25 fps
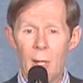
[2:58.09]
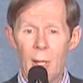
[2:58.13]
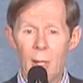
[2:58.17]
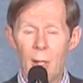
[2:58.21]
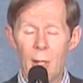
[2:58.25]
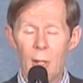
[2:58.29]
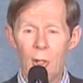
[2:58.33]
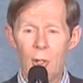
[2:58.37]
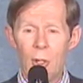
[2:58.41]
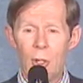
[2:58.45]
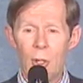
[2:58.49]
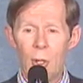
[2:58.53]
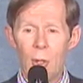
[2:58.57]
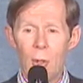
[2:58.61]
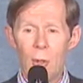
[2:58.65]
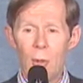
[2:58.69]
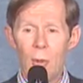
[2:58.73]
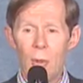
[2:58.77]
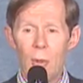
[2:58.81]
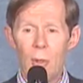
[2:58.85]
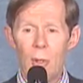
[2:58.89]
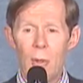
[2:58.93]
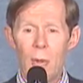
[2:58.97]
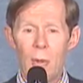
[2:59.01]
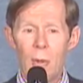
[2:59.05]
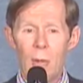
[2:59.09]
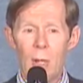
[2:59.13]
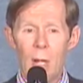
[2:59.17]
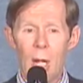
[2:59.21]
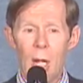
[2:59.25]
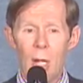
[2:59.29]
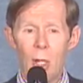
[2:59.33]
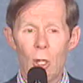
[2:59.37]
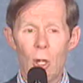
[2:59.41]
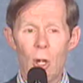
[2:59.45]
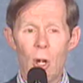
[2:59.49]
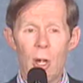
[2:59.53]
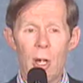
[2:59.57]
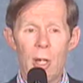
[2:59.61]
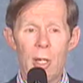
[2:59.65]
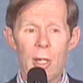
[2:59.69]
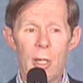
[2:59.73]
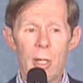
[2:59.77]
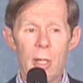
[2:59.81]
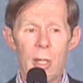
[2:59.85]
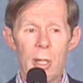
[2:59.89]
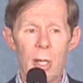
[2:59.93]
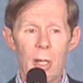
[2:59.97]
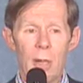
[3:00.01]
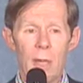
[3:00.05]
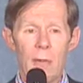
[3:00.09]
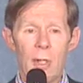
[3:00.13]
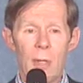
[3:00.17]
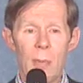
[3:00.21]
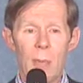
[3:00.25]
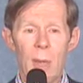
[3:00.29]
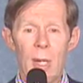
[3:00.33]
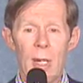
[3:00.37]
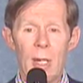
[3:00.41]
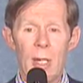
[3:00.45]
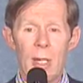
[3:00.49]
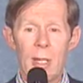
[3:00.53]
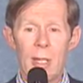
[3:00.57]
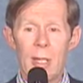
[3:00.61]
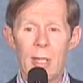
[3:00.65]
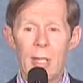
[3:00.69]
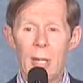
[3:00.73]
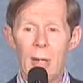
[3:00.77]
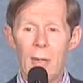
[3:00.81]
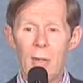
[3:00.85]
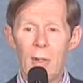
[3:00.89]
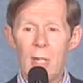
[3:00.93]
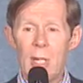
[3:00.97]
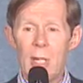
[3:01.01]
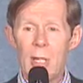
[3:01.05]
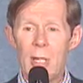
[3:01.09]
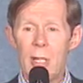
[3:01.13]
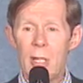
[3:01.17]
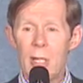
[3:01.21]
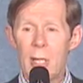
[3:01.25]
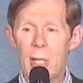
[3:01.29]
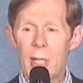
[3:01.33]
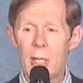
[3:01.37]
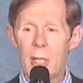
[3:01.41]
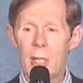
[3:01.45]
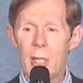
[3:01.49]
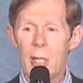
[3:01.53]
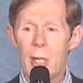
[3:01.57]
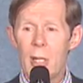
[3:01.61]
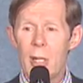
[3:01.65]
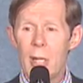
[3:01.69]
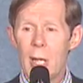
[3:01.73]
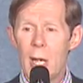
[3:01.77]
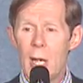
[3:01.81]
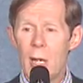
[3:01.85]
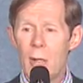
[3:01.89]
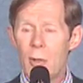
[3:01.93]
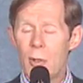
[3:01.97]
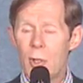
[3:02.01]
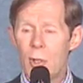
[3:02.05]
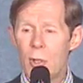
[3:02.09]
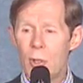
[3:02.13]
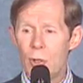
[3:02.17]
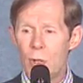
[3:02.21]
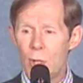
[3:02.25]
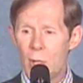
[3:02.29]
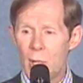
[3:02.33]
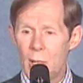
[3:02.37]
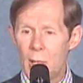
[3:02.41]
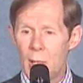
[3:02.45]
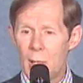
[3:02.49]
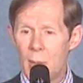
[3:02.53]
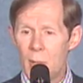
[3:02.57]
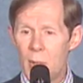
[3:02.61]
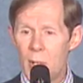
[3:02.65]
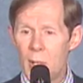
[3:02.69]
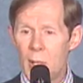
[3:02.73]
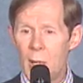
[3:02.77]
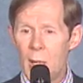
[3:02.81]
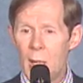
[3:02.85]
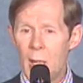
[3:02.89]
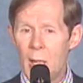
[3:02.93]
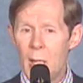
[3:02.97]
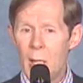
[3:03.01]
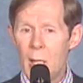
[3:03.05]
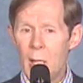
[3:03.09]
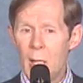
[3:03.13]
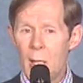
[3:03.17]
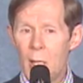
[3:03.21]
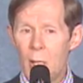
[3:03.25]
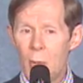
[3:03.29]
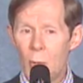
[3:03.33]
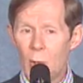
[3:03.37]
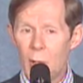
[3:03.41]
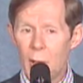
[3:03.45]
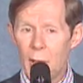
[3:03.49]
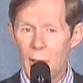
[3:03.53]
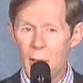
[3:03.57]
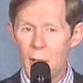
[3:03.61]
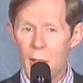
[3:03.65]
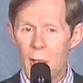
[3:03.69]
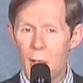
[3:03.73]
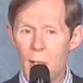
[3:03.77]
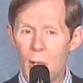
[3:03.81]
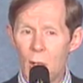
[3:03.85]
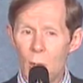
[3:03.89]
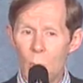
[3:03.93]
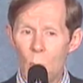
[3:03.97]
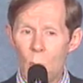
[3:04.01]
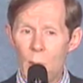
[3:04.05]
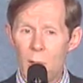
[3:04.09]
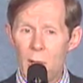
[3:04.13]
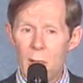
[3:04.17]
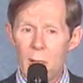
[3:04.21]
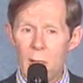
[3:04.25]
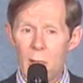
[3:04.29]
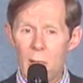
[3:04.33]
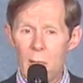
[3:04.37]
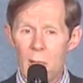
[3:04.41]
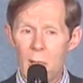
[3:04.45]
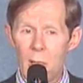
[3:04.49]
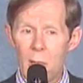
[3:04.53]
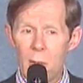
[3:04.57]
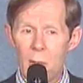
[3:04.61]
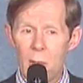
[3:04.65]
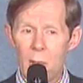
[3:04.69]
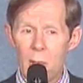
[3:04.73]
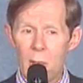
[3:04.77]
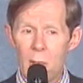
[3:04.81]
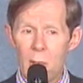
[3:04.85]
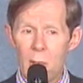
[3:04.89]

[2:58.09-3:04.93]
that showed a loss of as many as 76,000 jobs related to the wind industry